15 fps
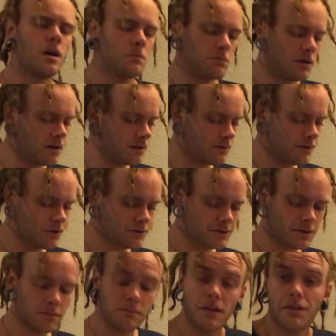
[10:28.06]
But those are
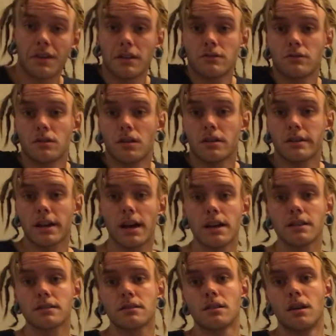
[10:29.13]
some of the things you learn,
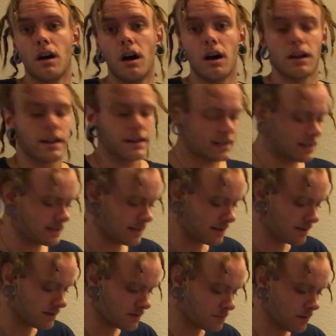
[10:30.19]
guys. Like I said,
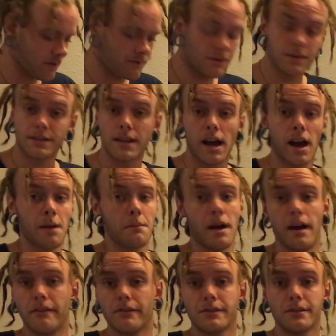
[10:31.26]
this is my first time
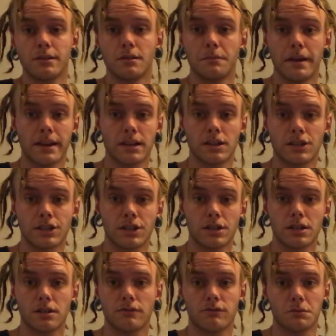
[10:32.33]
ever making a
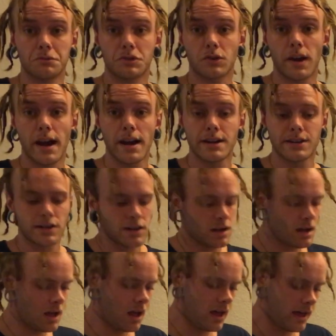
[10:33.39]
shirt from scratch,
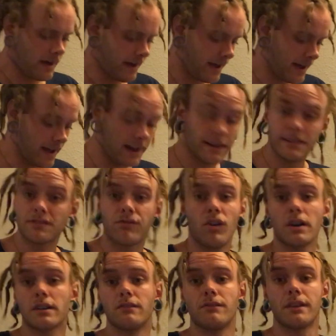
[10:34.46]
and it's
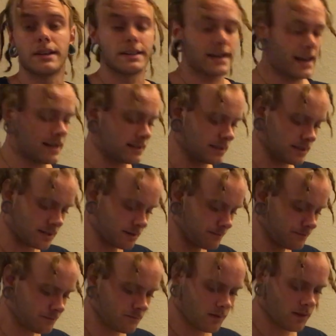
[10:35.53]
fucking fantastic.
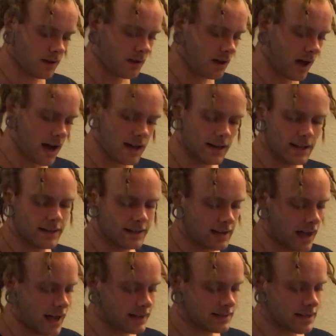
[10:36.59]

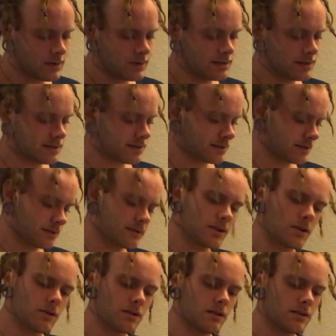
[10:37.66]
As I was
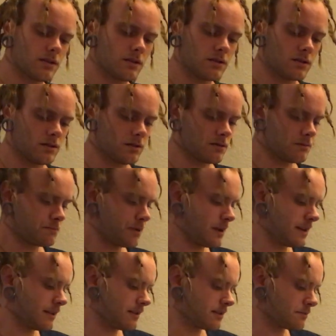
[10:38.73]
sewing or
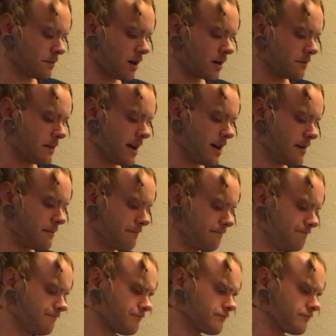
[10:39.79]
pinning this bottom hem,